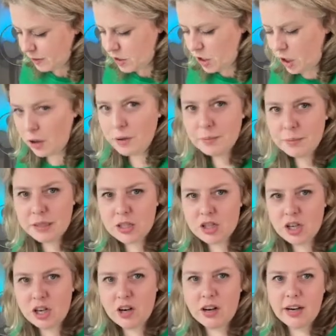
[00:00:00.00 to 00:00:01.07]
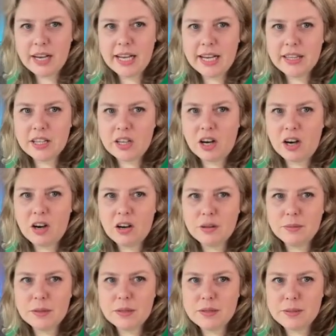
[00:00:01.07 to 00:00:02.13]
Don't be shy. The
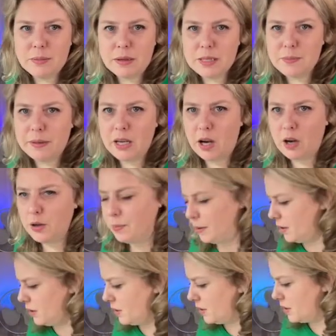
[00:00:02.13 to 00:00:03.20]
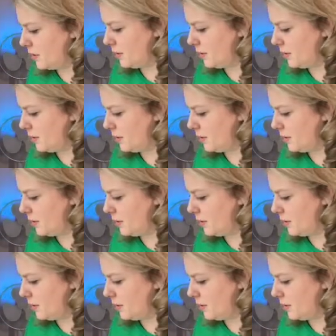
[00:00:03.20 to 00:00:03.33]
cardamoms must be opened.